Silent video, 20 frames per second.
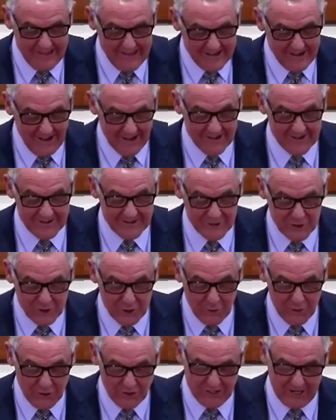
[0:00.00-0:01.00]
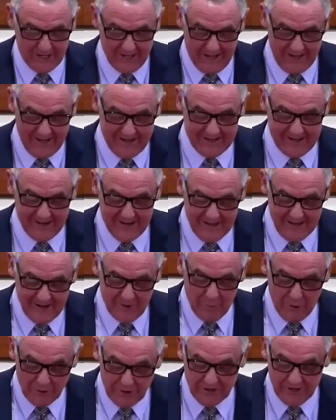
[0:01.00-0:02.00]
Now, Tuesday night,
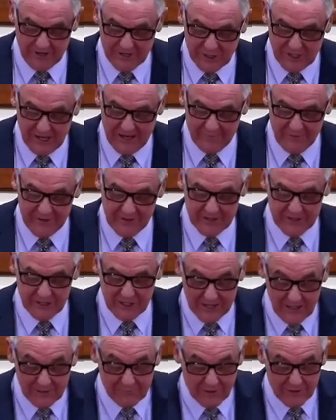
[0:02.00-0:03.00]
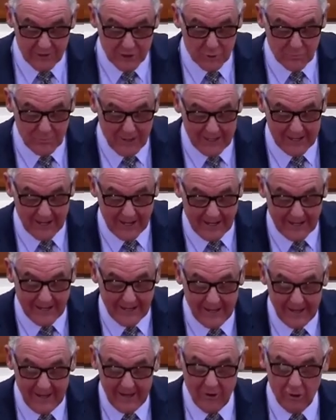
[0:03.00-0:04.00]
quarter to seven, the children's
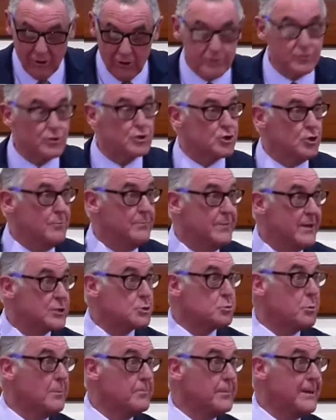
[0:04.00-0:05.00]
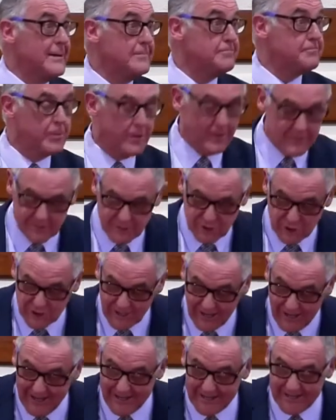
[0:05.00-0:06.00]
meeting on Zoom. This will be a parents'
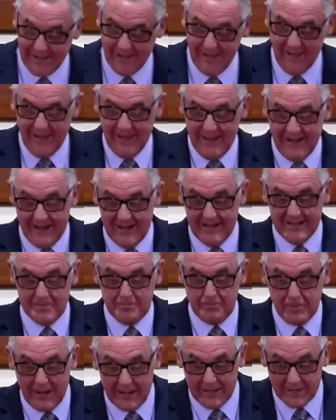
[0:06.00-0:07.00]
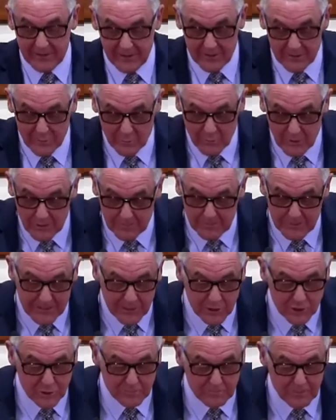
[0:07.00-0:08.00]
night and Peter will be
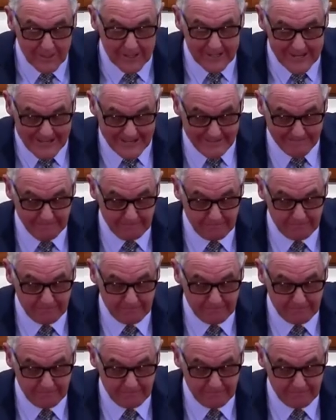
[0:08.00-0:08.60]
speaking.